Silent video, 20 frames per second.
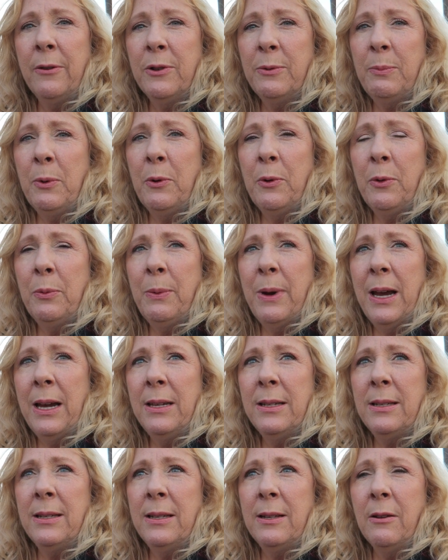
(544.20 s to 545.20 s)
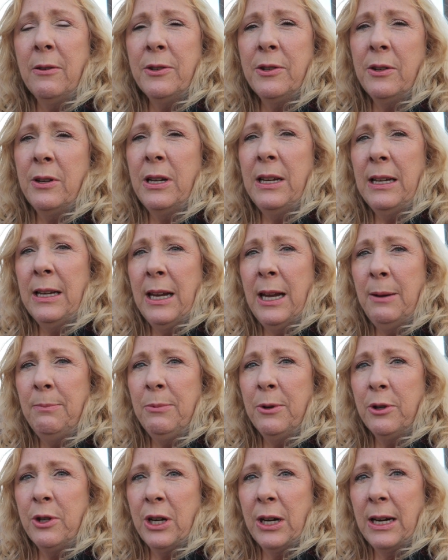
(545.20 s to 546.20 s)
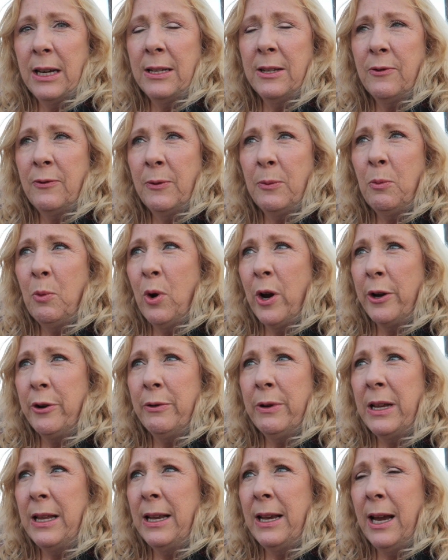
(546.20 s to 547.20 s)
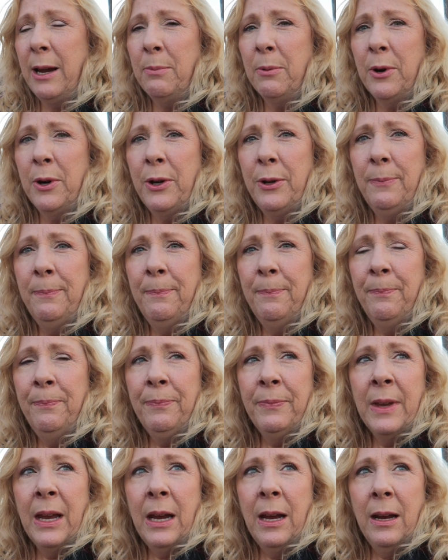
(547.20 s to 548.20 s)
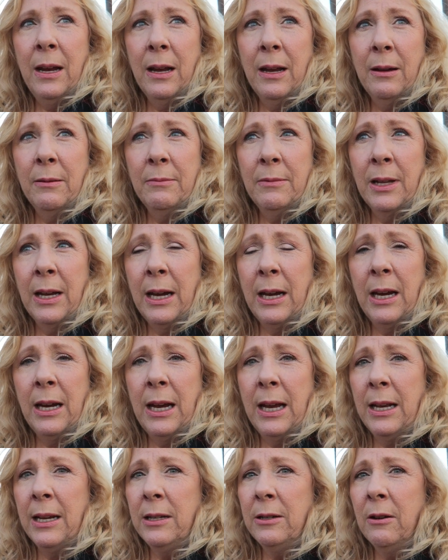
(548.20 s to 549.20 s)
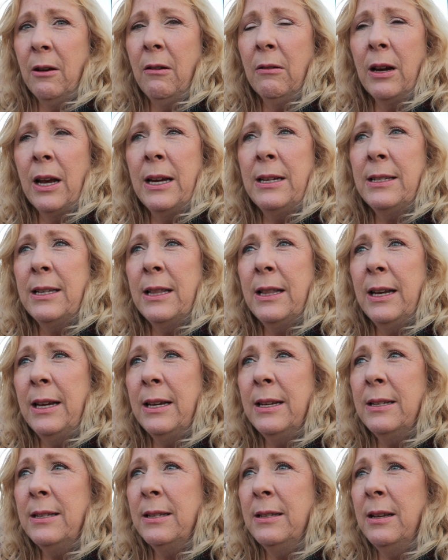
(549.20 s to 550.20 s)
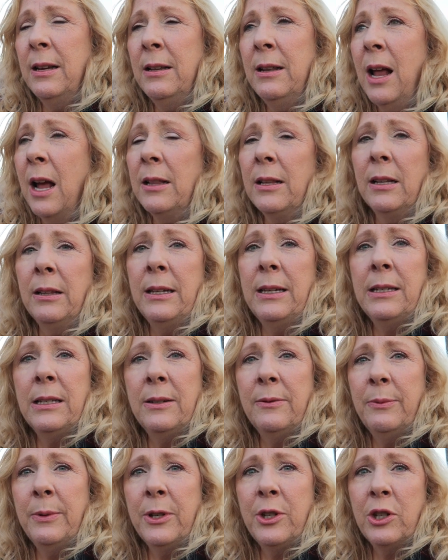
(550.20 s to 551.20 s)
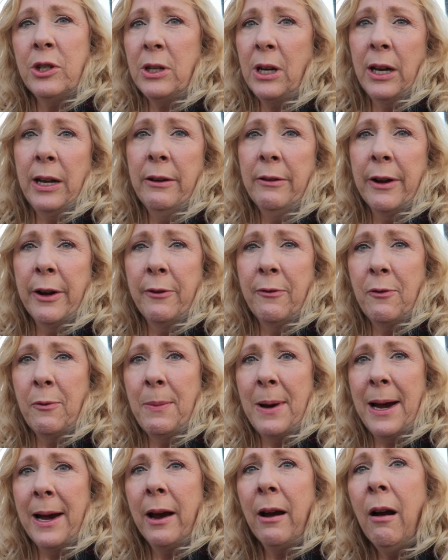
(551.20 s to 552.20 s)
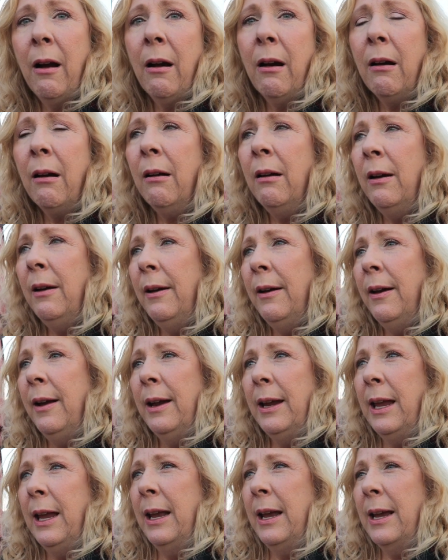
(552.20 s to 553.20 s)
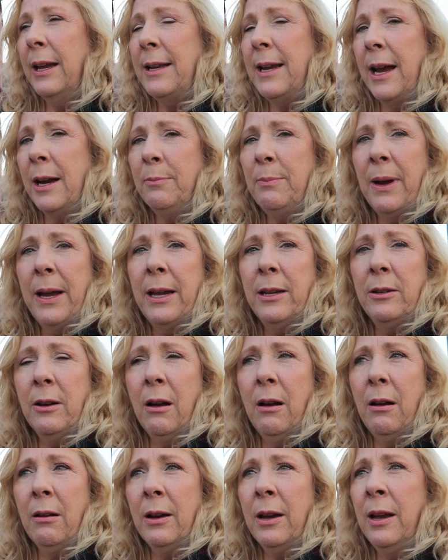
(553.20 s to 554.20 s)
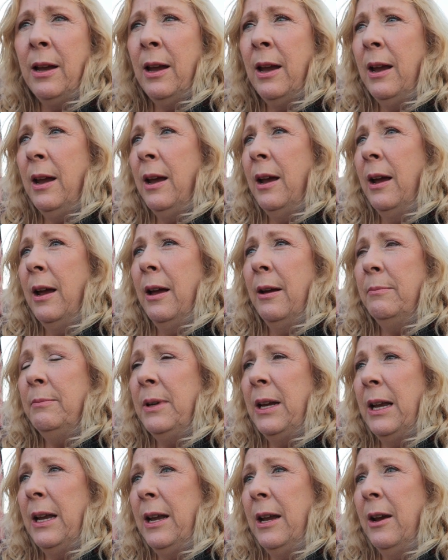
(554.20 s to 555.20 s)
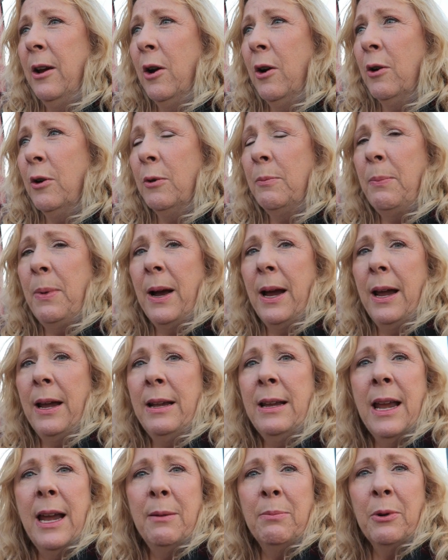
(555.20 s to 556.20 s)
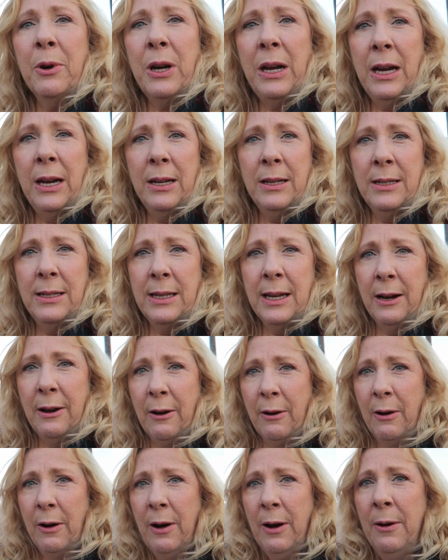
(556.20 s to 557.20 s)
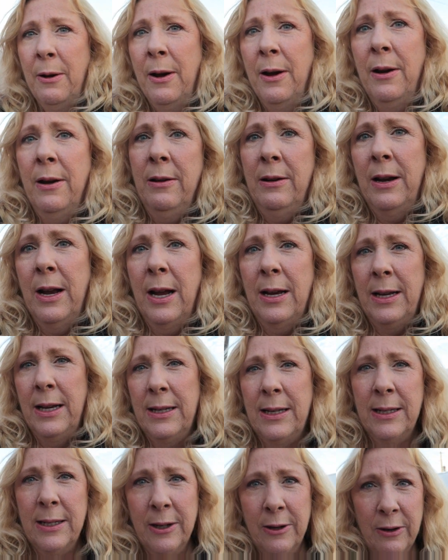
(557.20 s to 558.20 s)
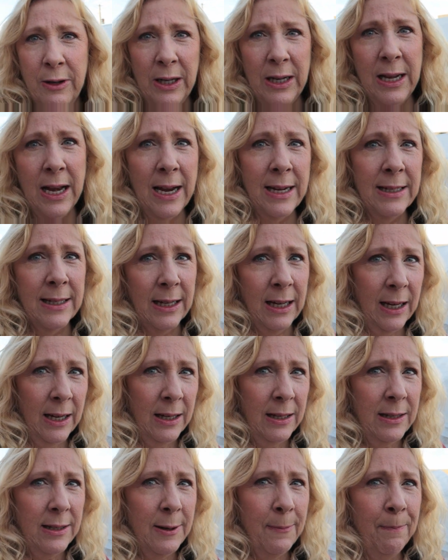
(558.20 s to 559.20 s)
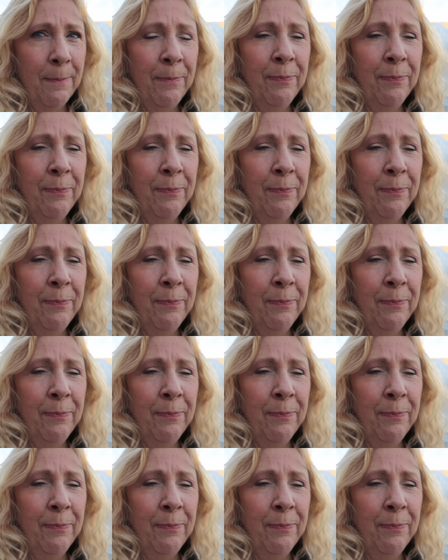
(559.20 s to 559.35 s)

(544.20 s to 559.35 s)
goes both ways. It's also to keep your chickens from wandering the neighborhood. They could get into all kinds of things, not the least of which getting run over by a car, getting attacked by a dog, getting hurt by neighbor kids that are not necessarily nice kids.